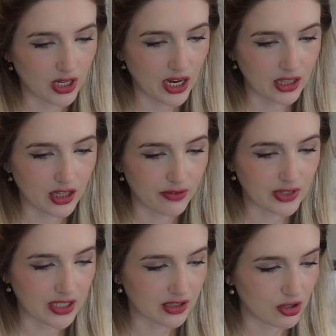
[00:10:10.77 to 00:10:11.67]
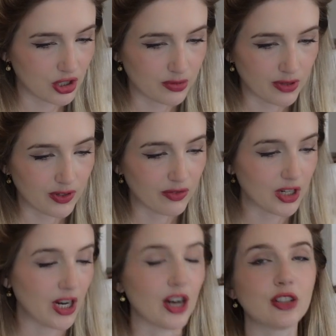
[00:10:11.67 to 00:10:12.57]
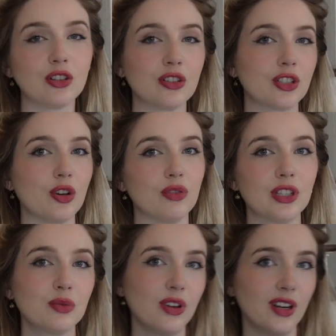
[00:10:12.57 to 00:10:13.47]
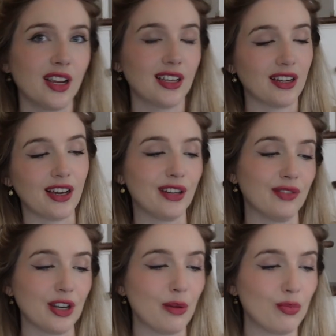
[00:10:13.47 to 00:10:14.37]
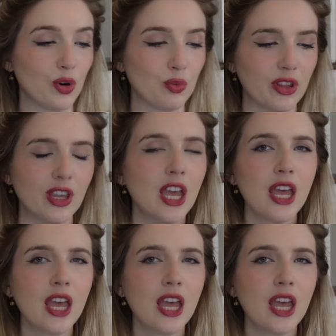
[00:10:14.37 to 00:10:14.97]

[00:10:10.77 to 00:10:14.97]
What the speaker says: I love Nesta. She's my favorite character, so this one I can kind of get on board with.